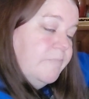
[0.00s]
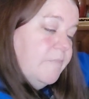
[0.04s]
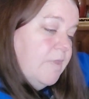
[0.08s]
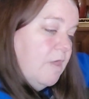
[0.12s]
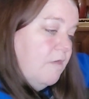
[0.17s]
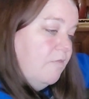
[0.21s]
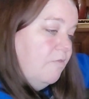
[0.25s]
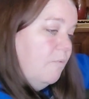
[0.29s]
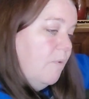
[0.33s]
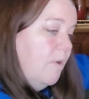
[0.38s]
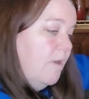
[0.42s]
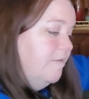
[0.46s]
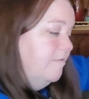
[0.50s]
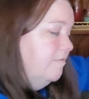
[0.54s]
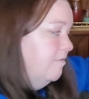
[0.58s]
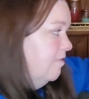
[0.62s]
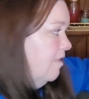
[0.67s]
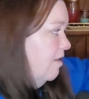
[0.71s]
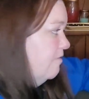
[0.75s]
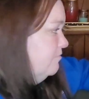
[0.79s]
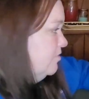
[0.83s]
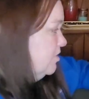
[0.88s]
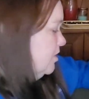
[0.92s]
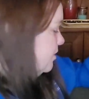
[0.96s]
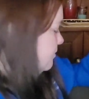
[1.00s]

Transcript: Otherwise, loved it.